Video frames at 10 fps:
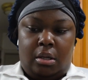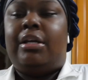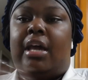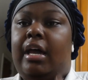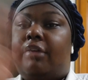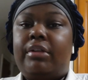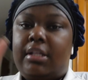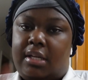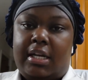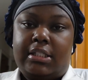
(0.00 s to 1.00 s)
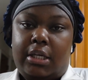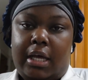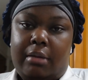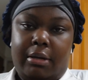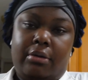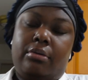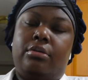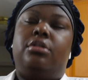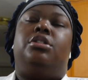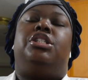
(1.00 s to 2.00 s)
Y'all, everything that I tell y'all about
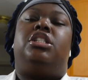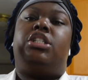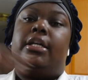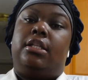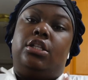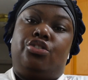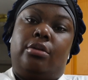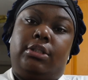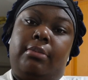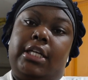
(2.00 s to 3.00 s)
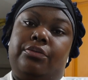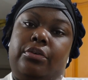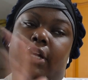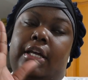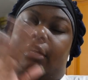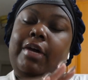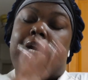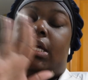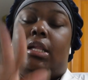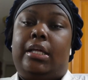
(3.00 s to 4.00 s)
just check the description box for it and if i
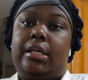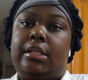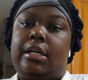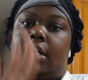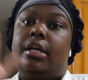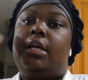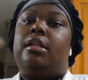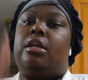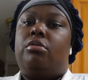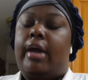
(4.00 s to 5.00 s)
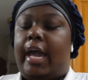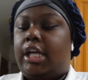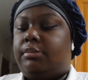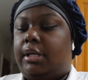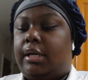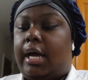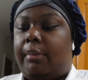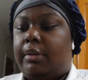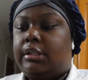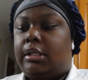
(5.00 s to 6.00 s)
didn't link it there then you can ask me in the
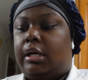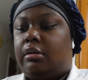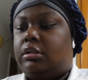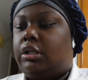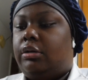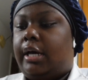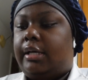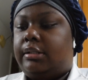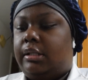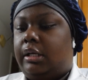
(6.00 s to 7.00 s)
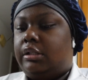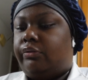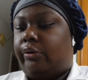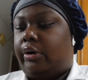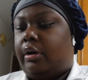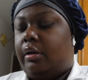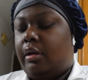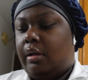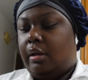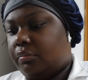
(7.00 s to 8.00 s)
comments and i'll tell you guys the links for it
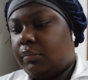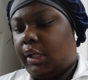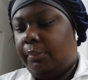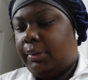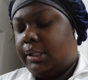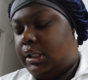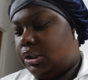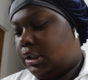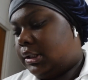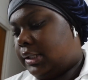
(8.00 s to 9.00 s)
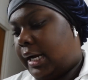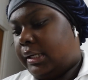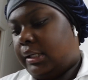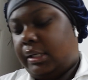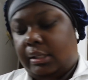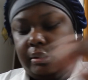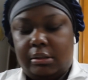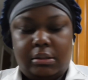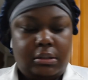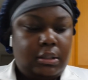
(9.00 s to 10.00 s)
but these are the
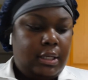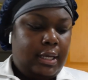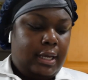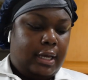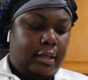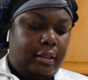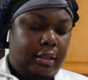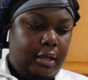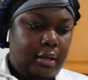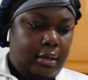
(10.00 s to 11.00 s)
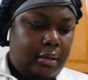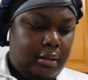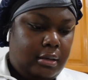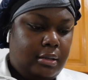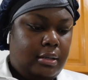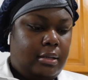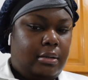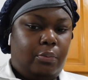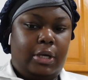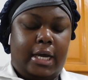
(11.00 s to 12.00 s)
stockings and then
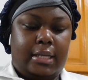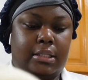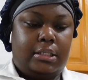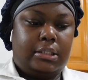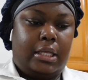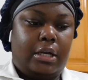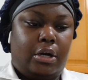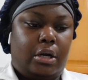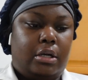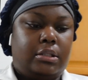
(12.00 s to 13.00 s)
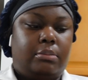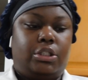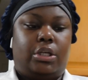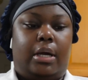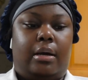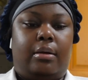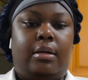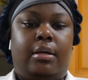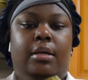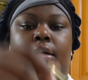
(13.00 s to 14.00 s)
we got these letters let me show y'all
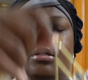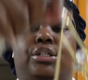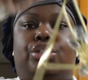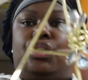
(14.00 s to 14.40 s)
these